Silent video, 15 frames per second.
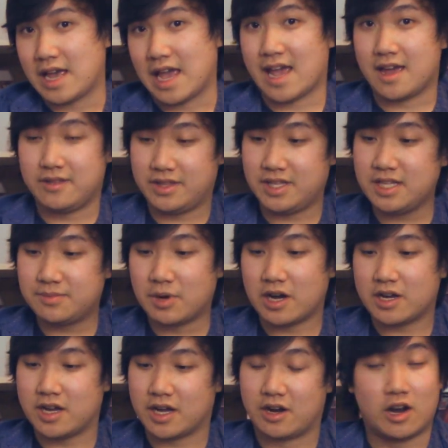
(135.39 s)
And these
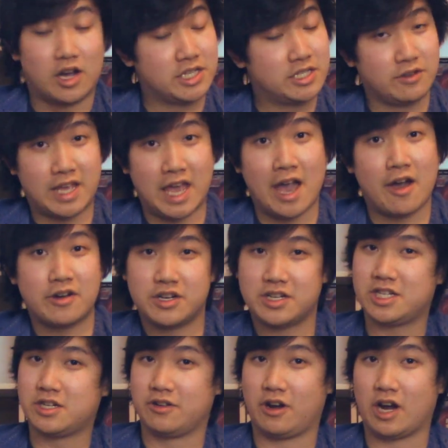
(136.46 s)
Bakugan are also counters
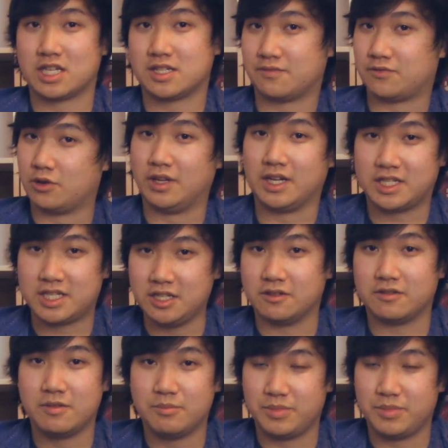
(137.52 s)
to aggressive rolling too,